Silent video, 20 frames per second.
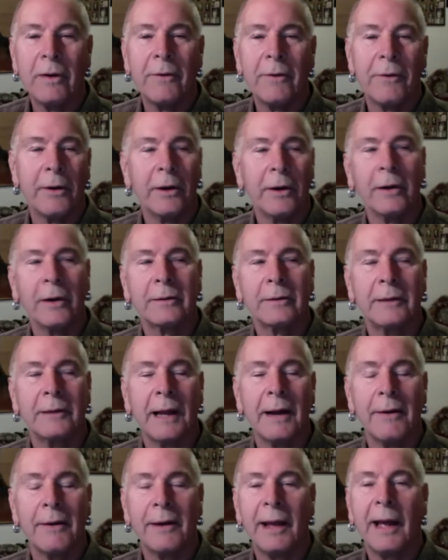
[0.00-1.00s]
or they're looked
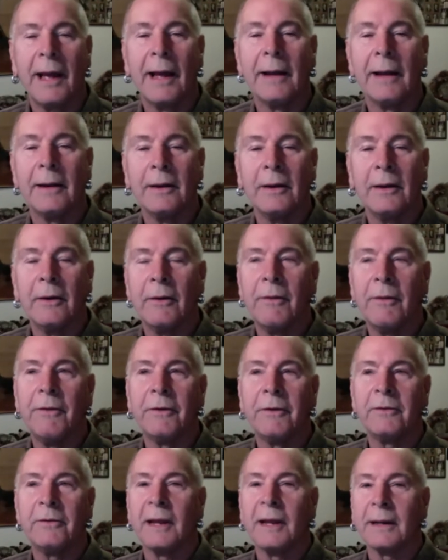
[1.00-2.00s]
down at, and
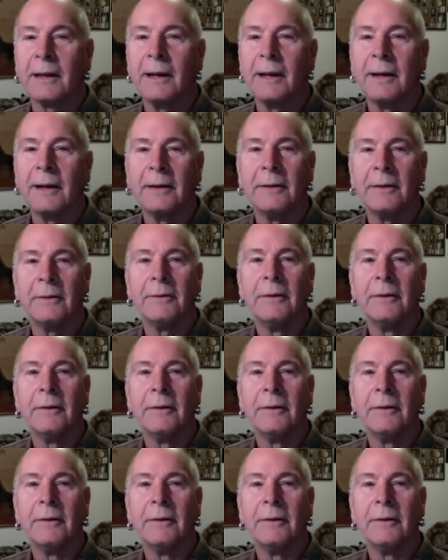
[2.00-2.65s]
there's that kind of,